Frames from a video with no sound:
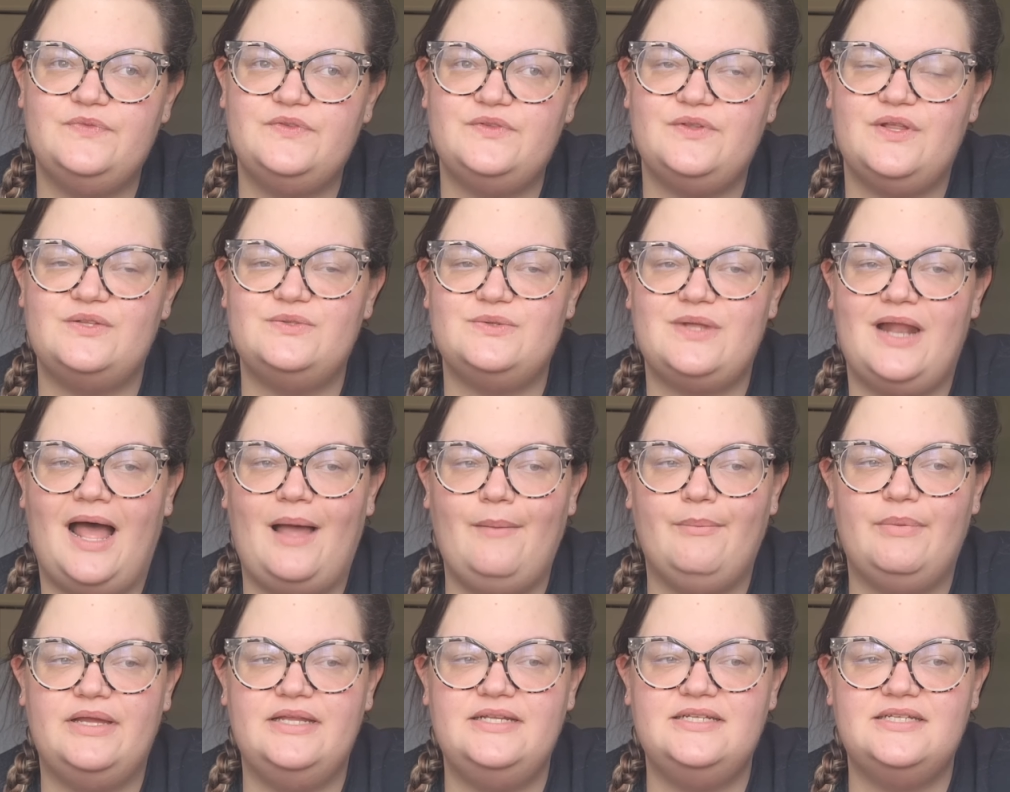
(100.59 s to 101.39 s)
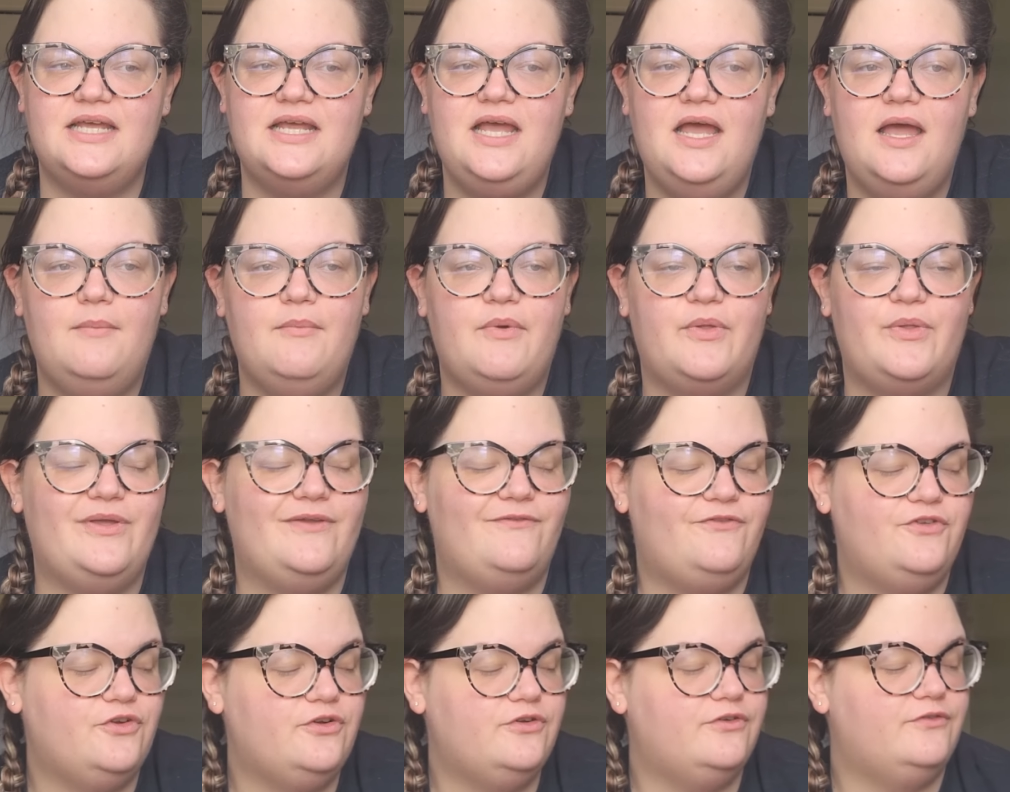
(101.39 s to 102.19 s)
So that's what happened. But
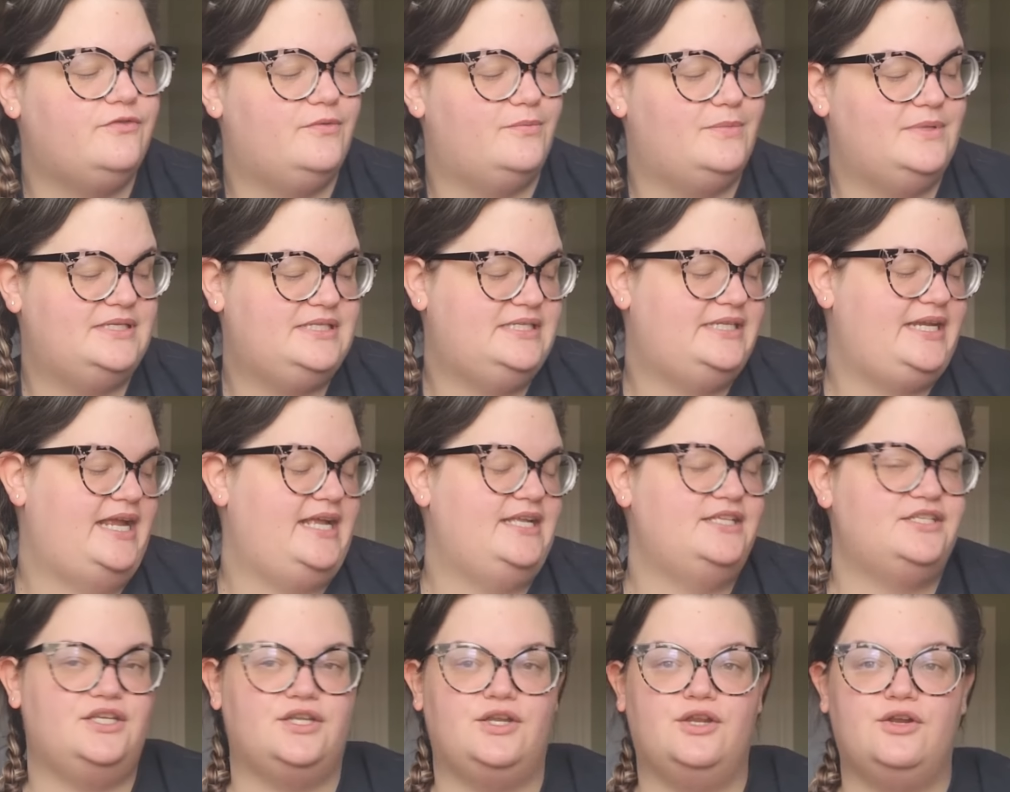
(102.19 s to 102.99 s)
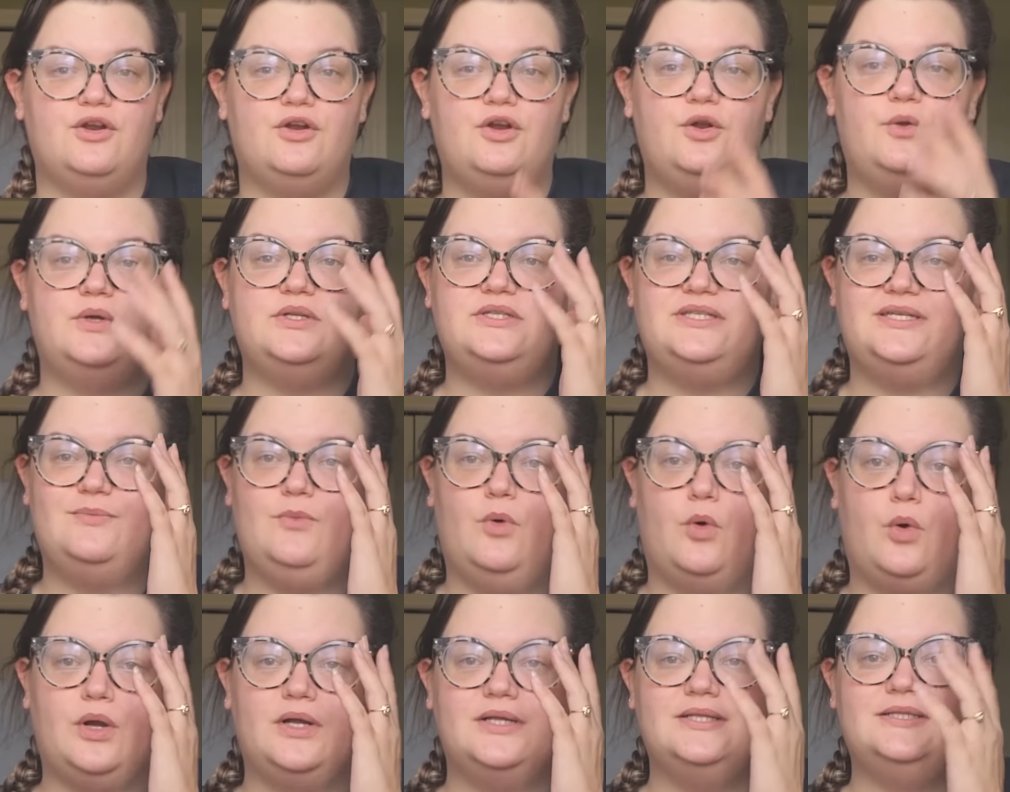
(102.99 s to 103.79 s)
if you're from the States and you don't know what Tim
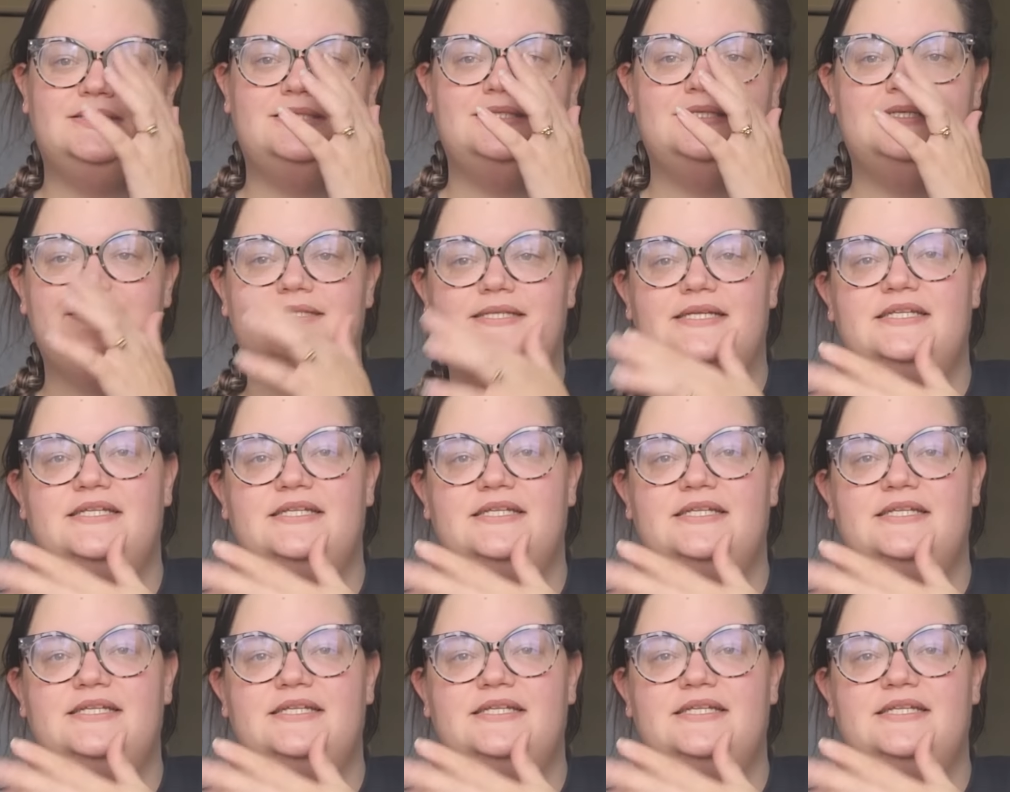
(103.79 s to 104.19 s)
Hortons is,